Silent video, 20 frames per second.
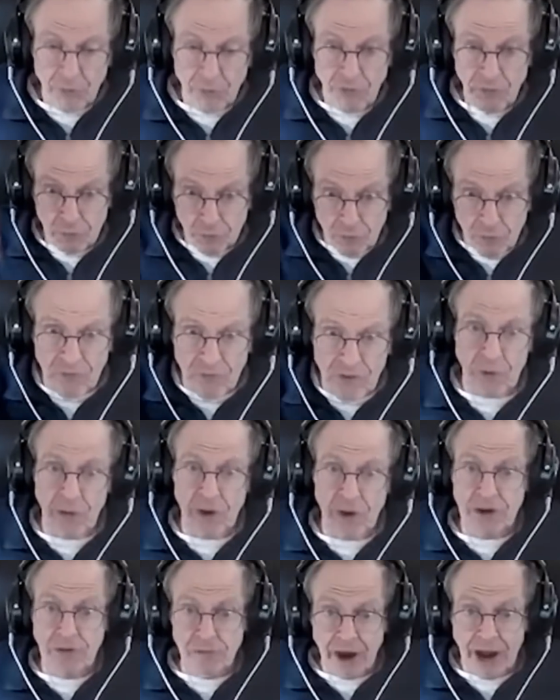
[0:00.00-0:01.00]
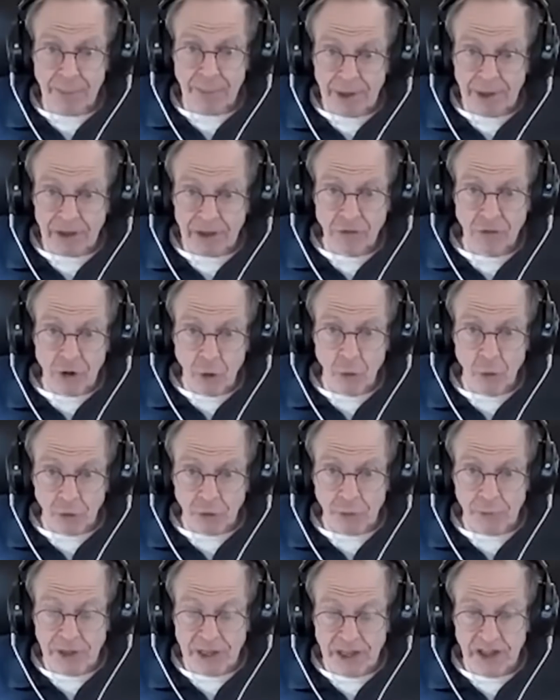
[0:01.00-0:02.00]
very rapid growth
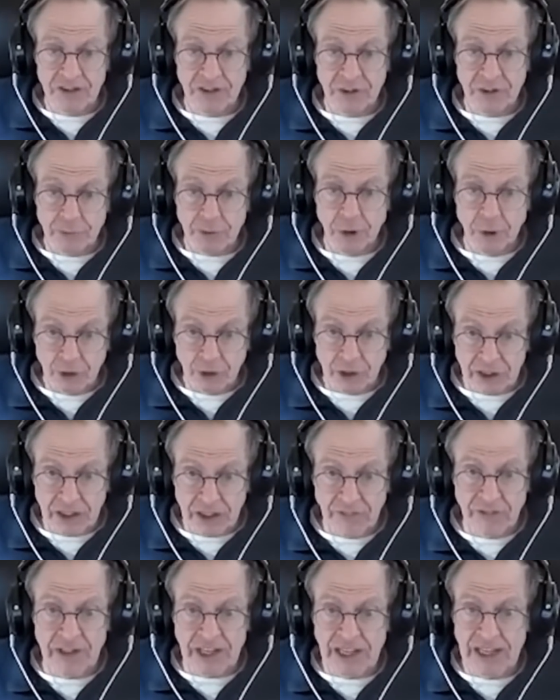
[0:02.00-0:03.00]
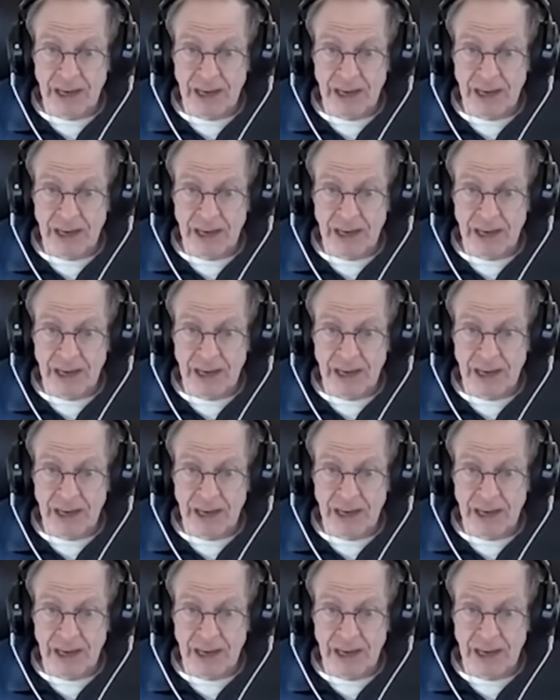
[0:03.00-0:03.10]
because of productivity.